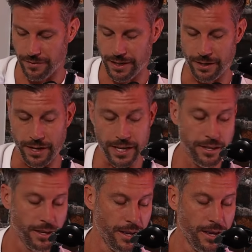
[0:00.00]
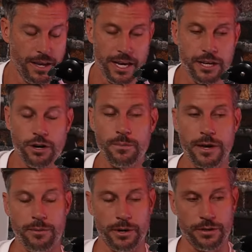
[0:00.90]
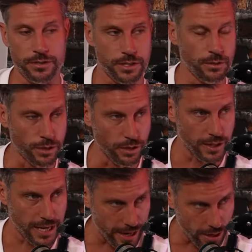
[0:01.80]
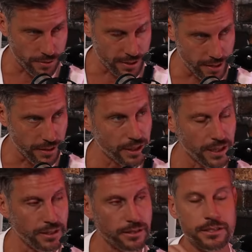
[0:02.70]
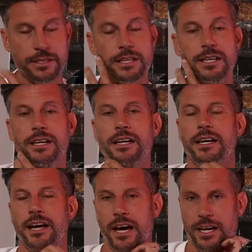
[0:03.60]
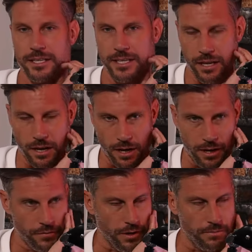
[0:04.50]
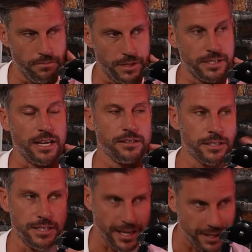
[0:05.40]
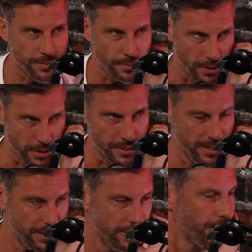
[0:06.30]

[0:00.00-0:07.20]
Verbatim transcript: Anyway, he he called me up when I was still doing the adults and the kids, and he said, "Oh, I've got my son's a tennis prodigy.